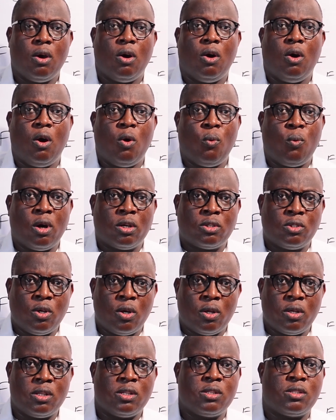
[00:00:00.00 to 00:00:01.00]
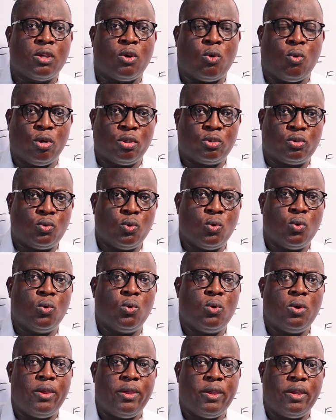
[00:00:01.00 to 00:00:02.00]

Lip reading: or work done is equals to